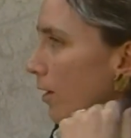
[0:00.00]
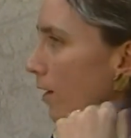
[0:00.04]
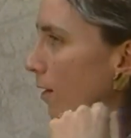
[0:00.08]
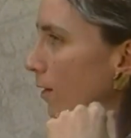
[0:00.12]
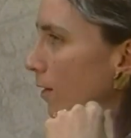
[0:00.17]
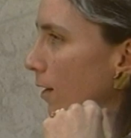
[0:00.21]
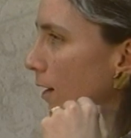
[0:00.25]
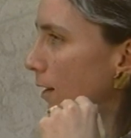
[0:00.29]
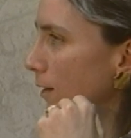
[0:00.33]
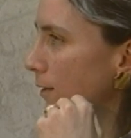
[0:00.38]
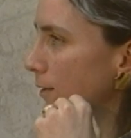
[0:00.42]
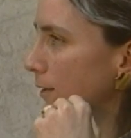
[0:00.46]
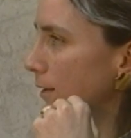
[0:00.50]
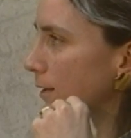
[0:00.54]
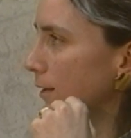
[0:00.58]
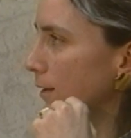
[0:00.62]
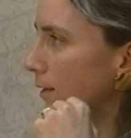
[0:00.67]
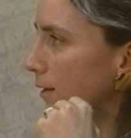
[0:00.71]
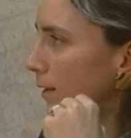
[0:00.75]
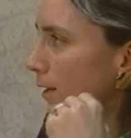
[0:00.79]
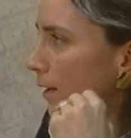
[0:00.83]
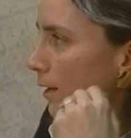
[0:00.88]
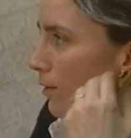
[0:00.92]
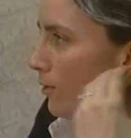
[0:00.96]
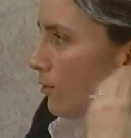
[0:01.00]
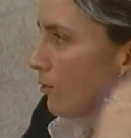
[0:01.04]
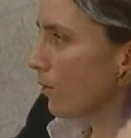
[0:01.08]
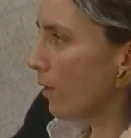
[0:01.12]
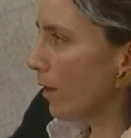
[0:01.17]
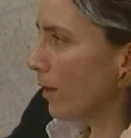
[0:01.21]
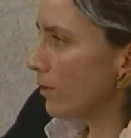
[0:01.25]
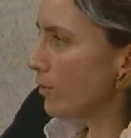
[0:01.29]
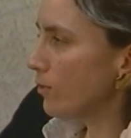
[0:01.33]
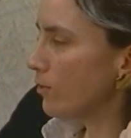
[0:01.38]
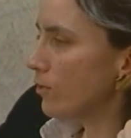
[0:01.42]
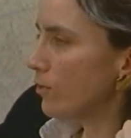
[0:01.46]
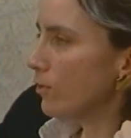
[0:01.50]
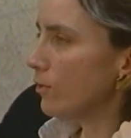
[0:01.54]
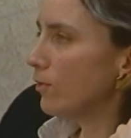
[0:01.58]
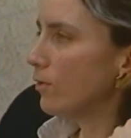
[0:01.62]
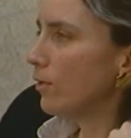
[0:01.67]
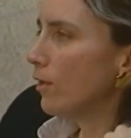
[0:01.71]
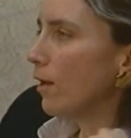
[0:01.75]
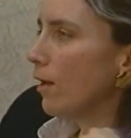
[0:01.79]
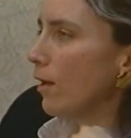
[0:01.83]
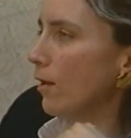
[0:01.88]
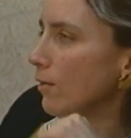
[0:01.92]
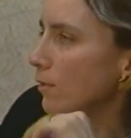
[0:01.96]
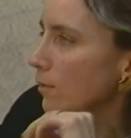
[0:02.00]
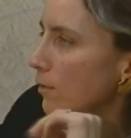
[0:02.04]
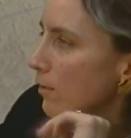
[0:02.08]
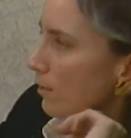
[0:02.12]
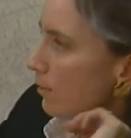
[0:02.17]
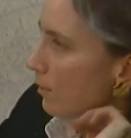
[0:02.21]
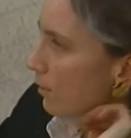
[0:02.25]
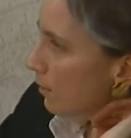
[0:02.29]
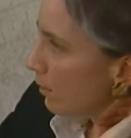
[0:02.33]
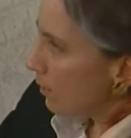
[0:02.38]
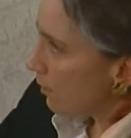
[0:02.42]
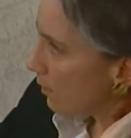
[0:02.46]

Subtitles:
R-I-T-E-S, rights to love.